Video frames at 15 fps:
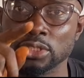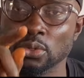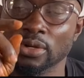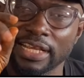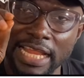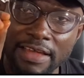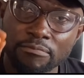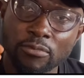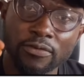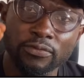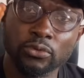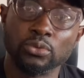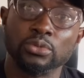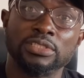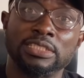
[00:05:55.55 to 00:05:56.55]
So let's
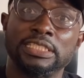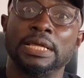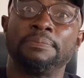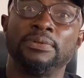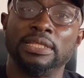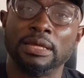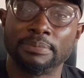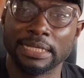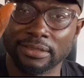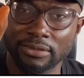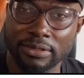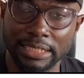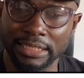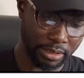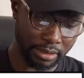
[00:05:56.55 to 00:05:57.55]
move to step number
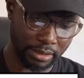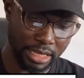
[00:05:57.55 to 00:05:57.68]
3.